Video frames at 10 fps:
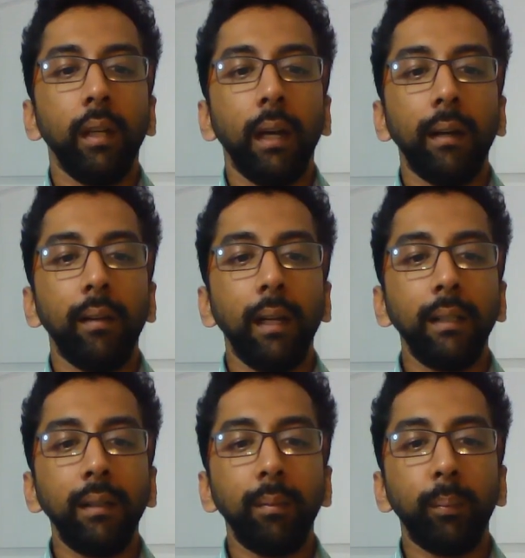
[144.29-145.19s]
and
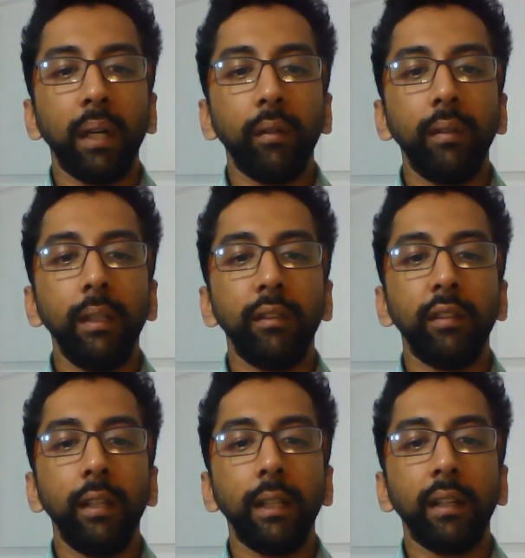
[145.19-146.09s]
related privacy
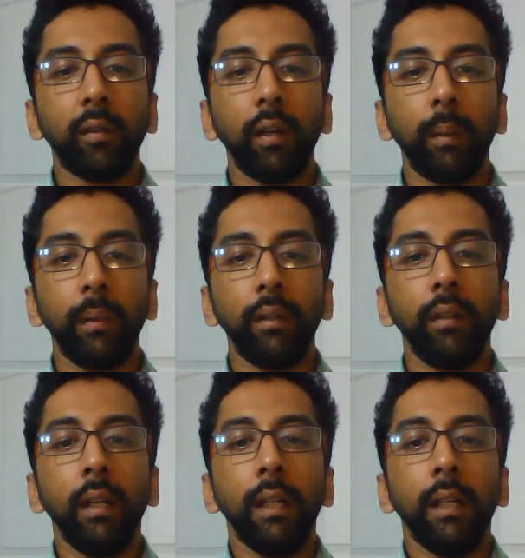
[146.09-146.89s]
engineering requirements,